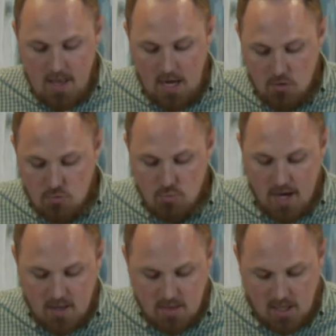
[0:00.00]
and
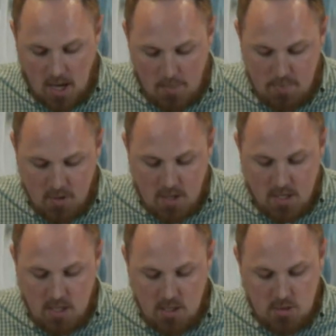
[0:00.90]
drink the cup,
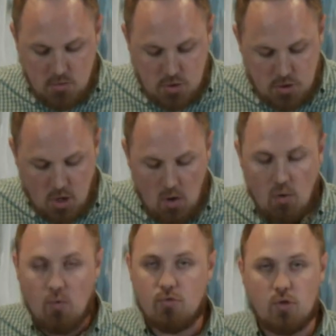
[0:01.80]
ye do
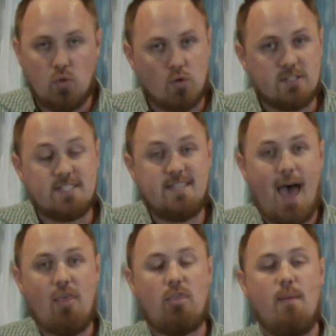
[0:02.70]
show the Lord's
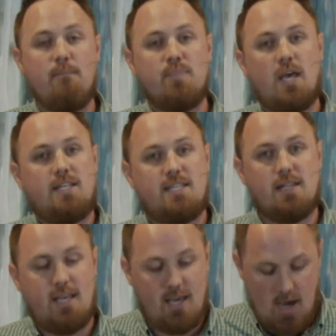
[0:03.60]
death until
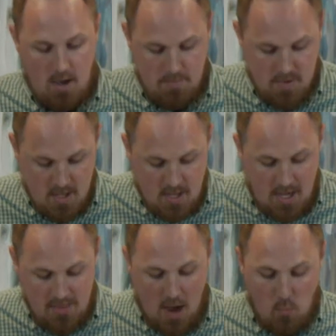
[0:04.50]
he come."
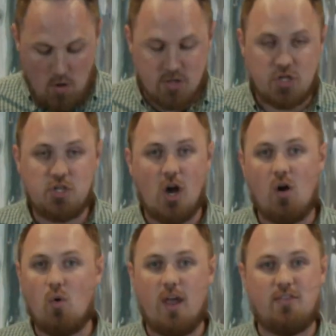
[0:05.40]
That word
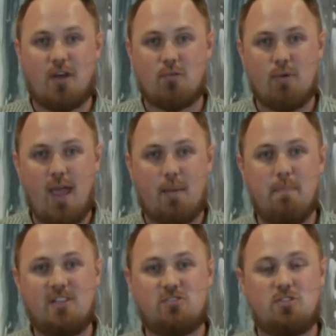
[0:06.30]
"show" in the Greek
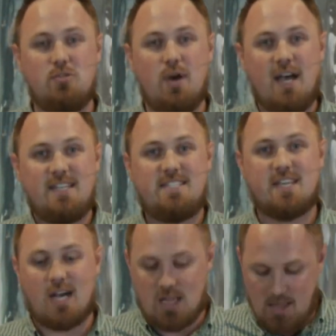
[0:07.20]
means to
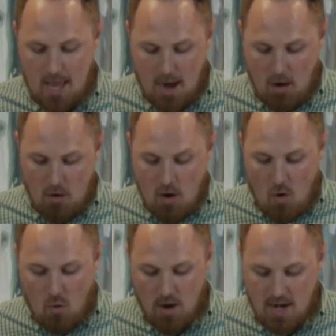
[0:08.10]
declare
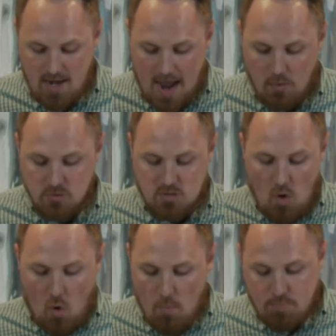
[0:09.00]
or announce
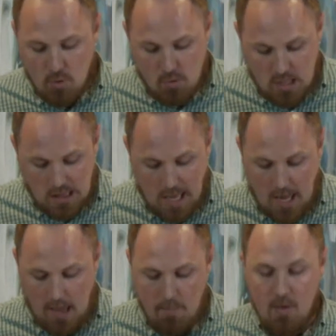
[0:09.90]
or
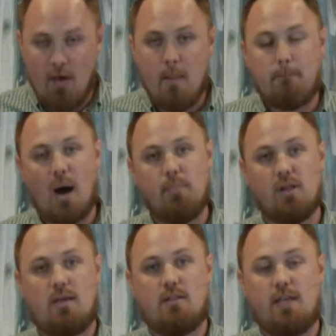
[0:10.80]
proclaim
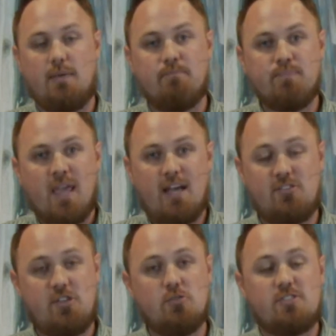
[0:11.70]
publicly. It
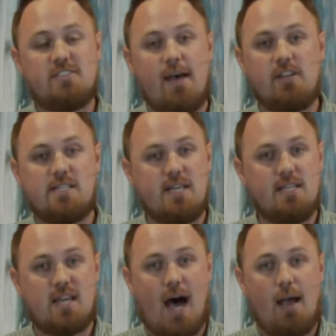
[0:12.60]
is used 17
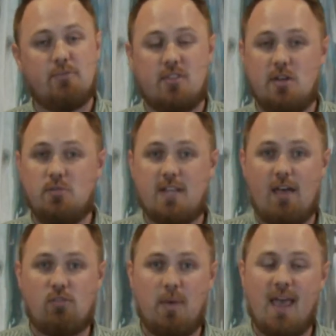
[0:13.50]
times in the New
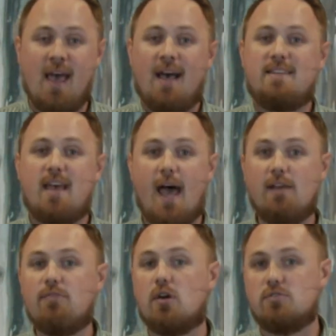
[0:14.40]
Testament. 10
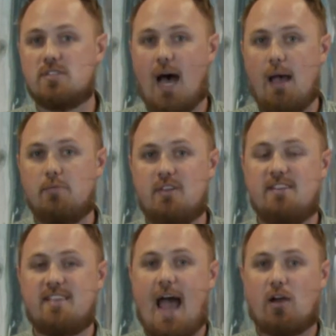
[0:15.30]
of those times it
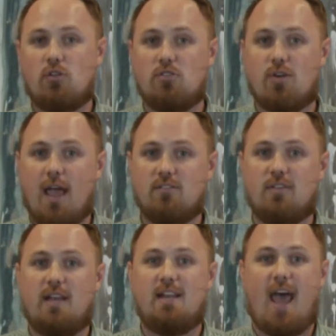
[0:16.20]
is actually
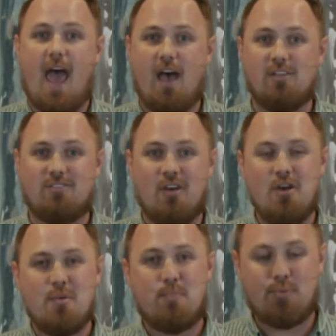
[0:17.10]
translated as
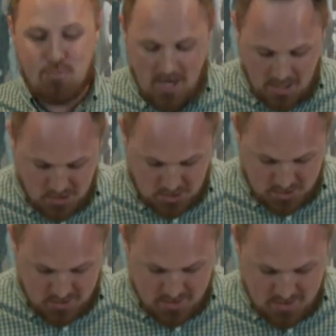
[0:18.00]

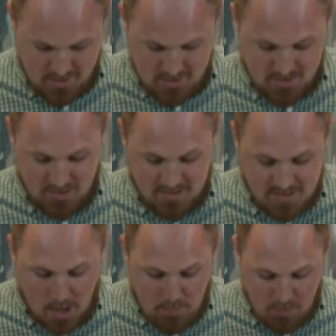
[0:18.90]
"preach." So the
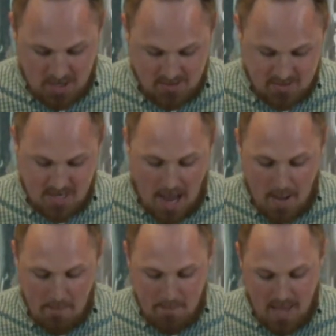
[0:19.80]
supper is
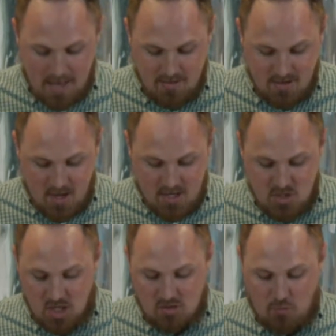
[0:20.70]
not meant
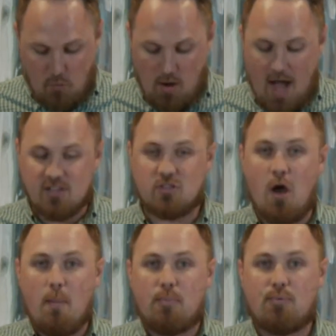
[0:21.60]
just for us
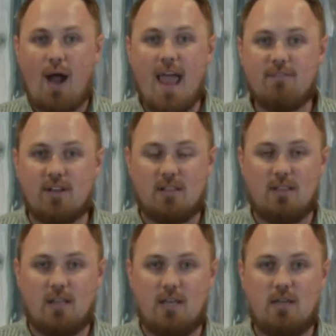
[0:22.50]

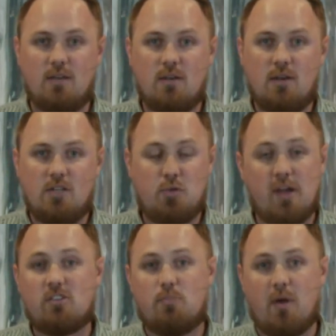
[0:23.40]
privately to
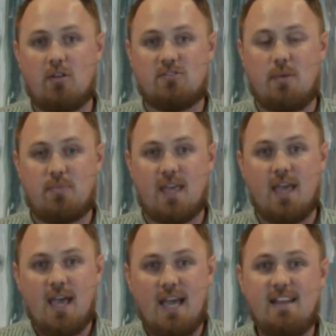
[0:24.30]
experience something.
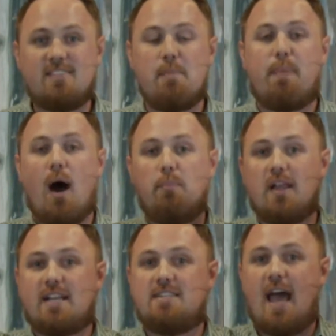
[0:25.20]
It is a
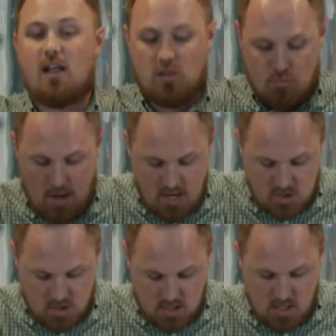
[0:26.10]
public
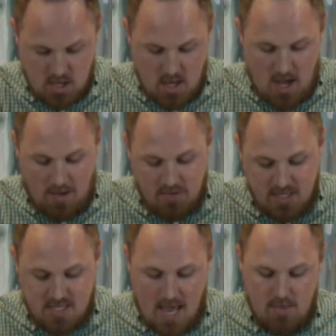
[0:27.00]
declaration of the
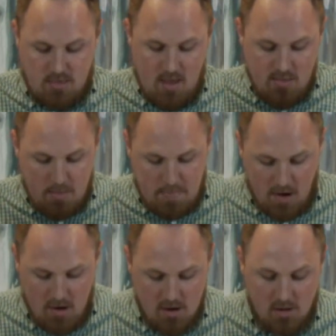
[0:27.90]
death, the
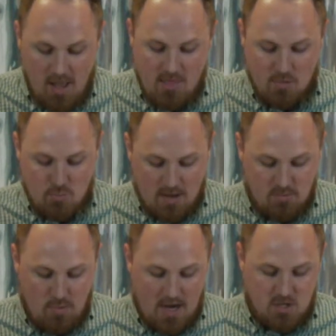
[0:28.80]
burial, and the
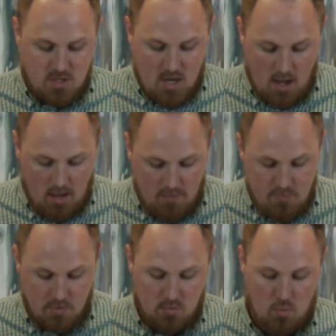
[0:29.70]
resurrection of
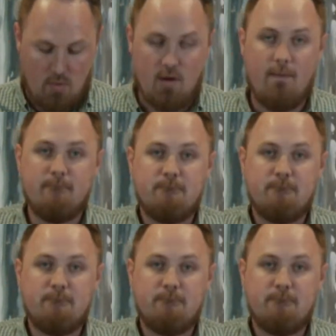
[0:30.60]
the Lord.